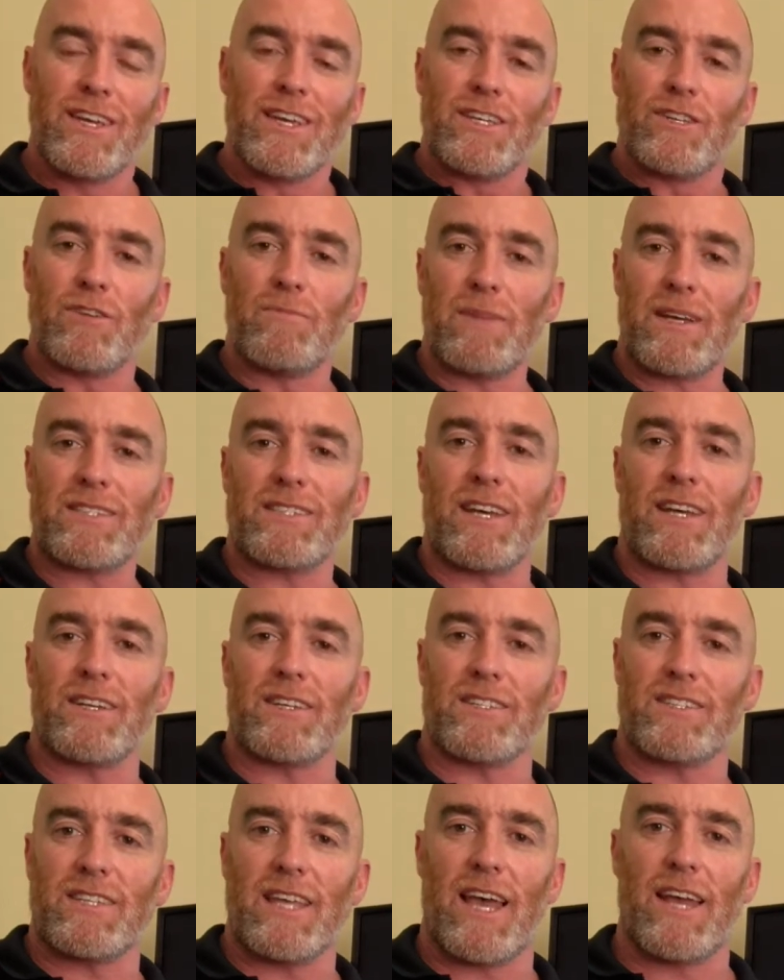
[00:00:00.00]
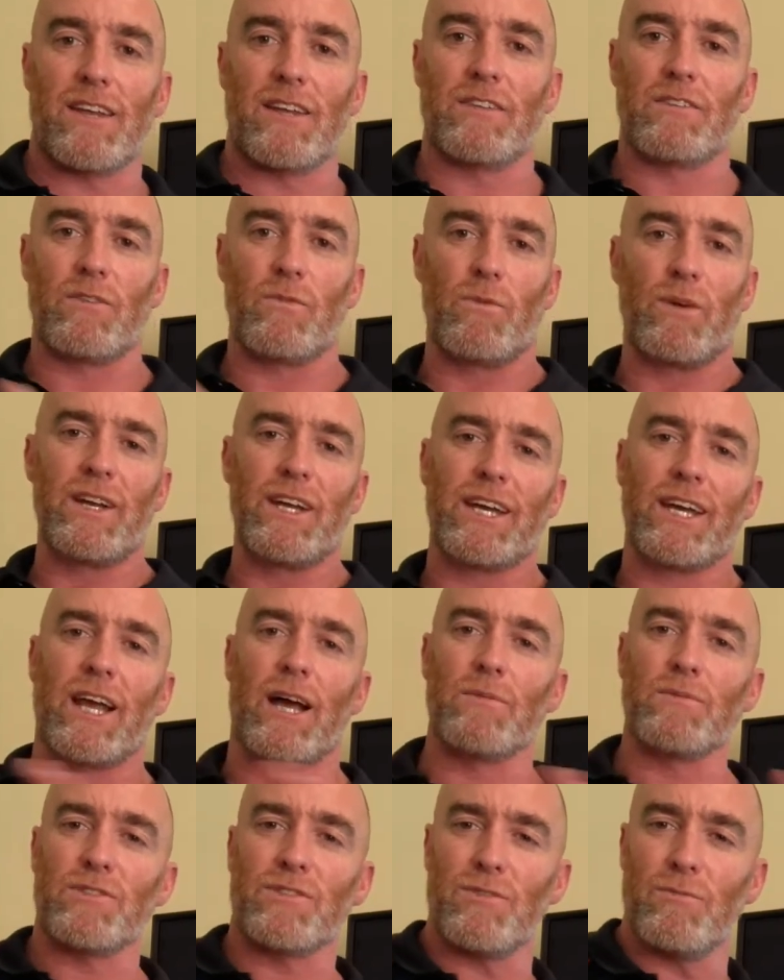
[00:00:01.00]
you must understand that when it
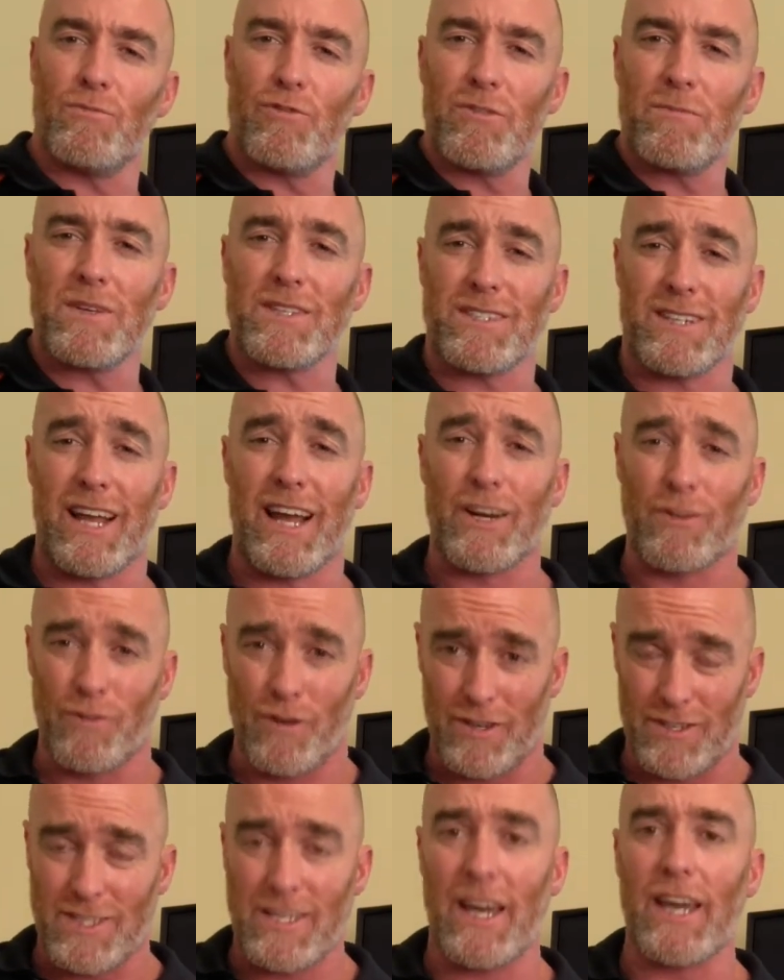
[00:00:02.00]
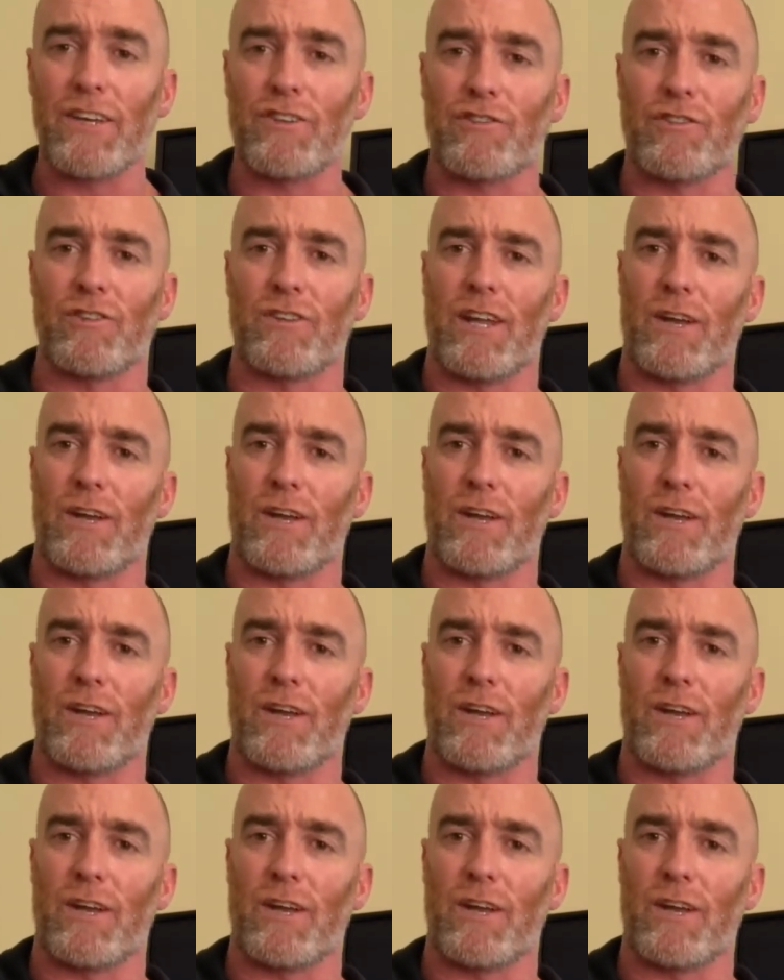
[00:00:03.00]
comes to movements like rotation,